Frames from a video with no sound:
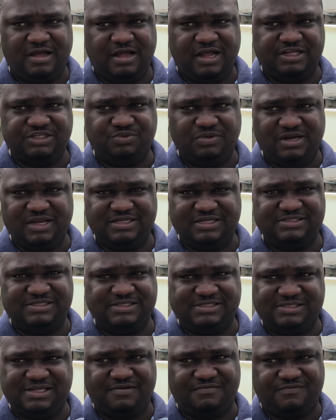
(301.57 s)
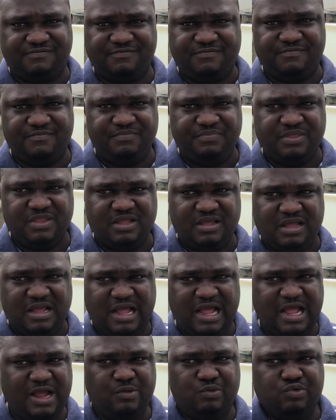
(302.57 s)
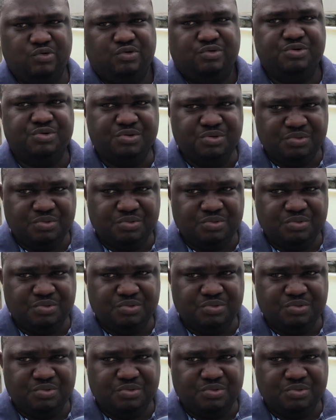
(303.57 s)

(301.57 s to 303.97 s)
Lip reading: as well as the staff. I wouldn't